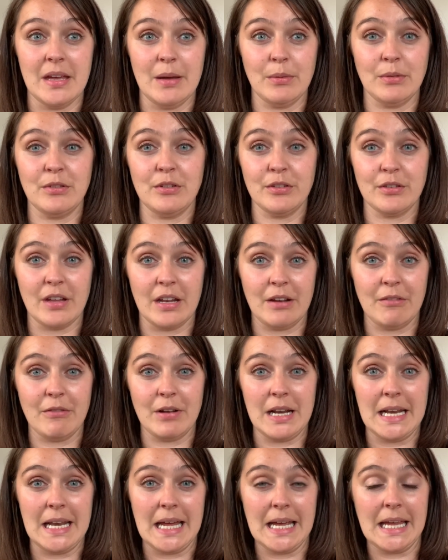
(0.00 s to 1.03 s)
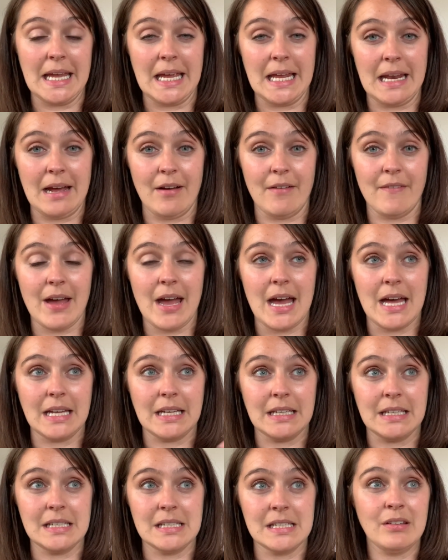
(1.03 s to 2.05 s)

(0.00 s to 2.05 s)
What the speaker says: It was just getting really leggy and out of hand.